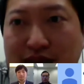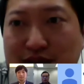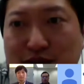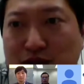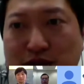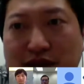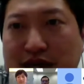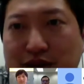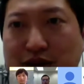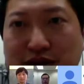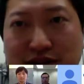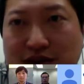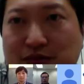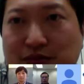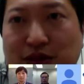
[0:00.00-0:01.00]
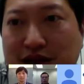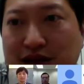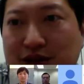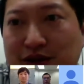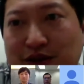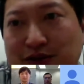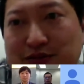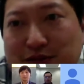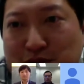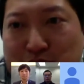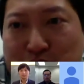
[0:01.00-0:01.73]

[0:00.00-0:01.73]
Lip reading: we cannot simply